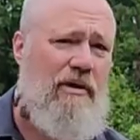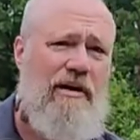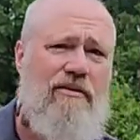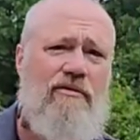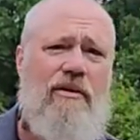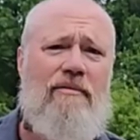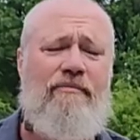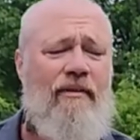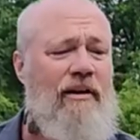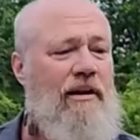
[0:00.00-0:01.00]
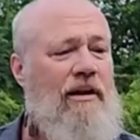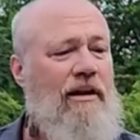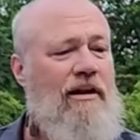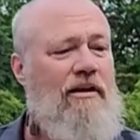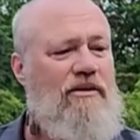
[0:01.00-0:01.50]
practice rock,
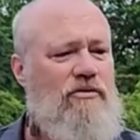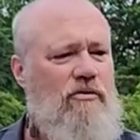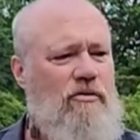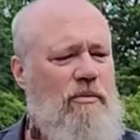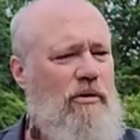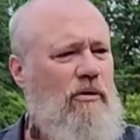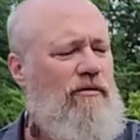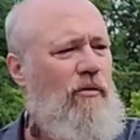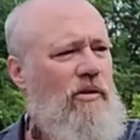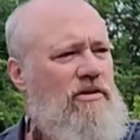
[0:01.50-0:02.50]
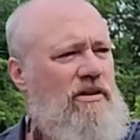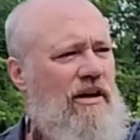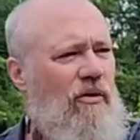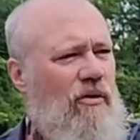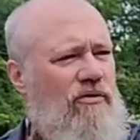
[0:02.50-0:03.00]
the centripetal force
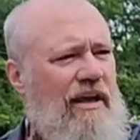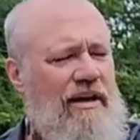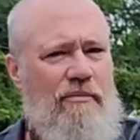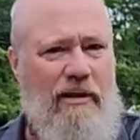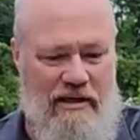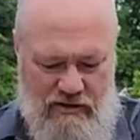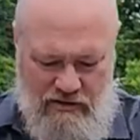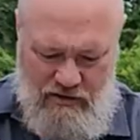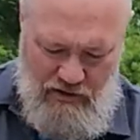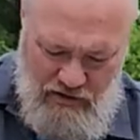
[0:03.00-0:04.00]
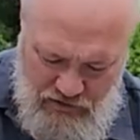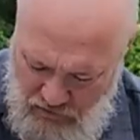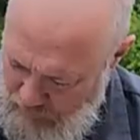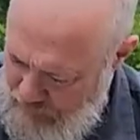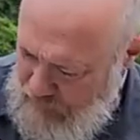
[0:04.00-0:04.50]
that holds that in place.
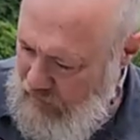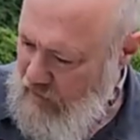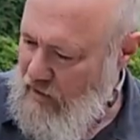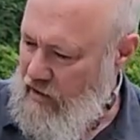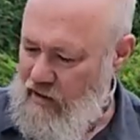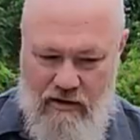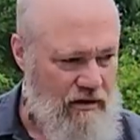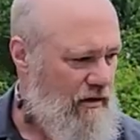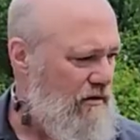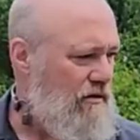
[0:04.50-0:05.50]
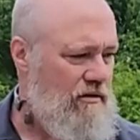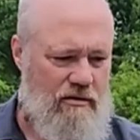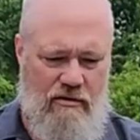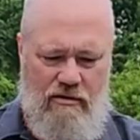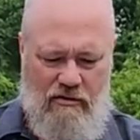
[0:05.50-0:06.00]
So, I
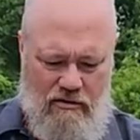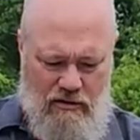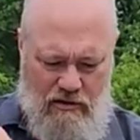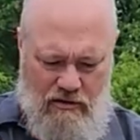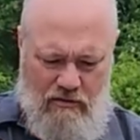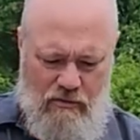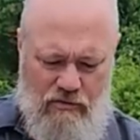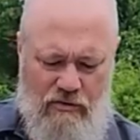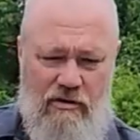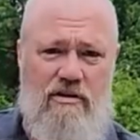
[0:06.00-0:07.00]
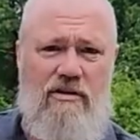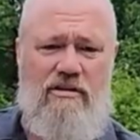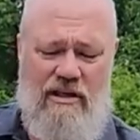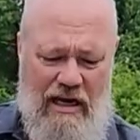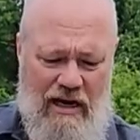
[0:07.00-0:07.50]
won't do this
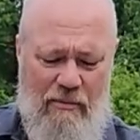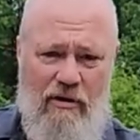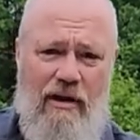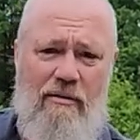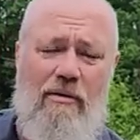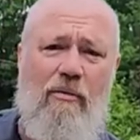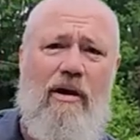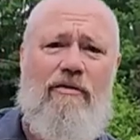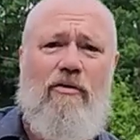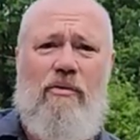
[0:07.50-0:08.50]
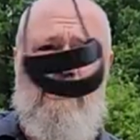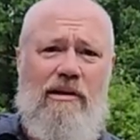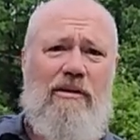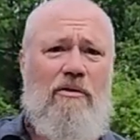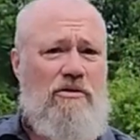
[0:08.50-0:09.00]
because the camera and my wife are
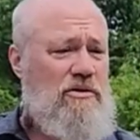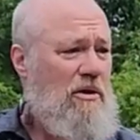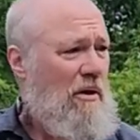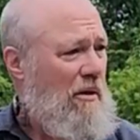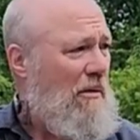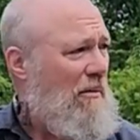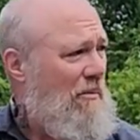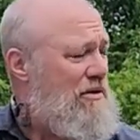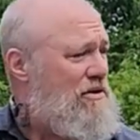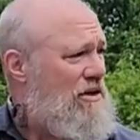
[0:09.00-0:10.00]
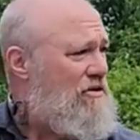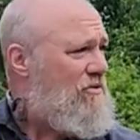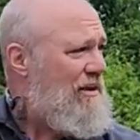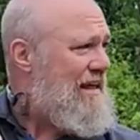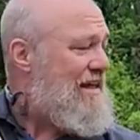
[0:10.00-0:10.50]
really close, but you
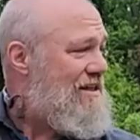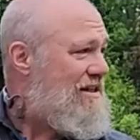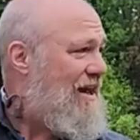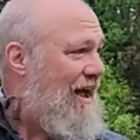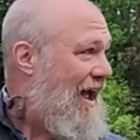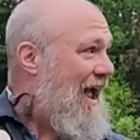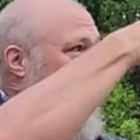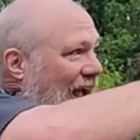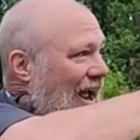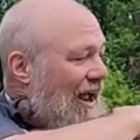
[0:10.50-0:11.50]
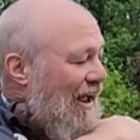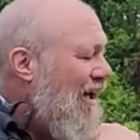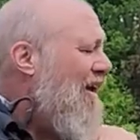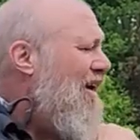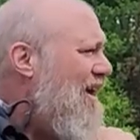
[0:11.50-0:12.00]
just release
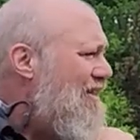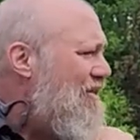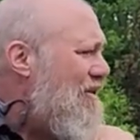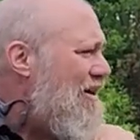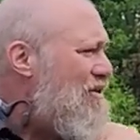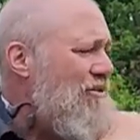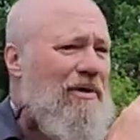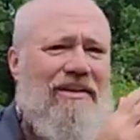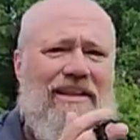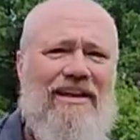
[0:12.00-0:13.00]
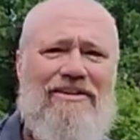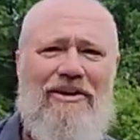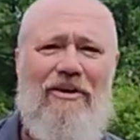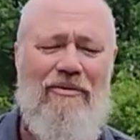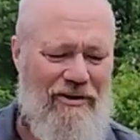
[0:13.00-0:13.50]
in the direction you want that
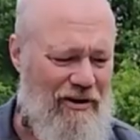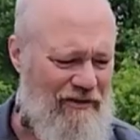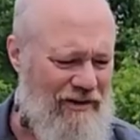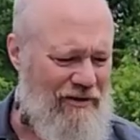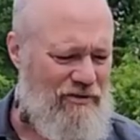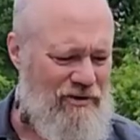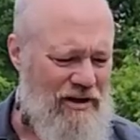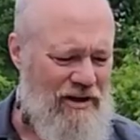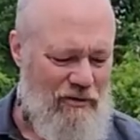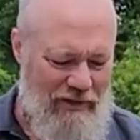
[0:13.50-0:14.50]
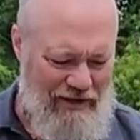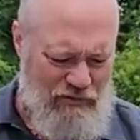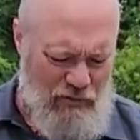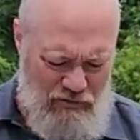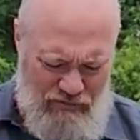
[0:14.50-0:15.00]
to go and off it goes. We'll
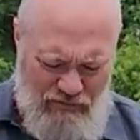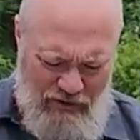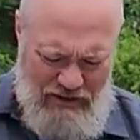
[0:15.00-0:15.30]
have to roll some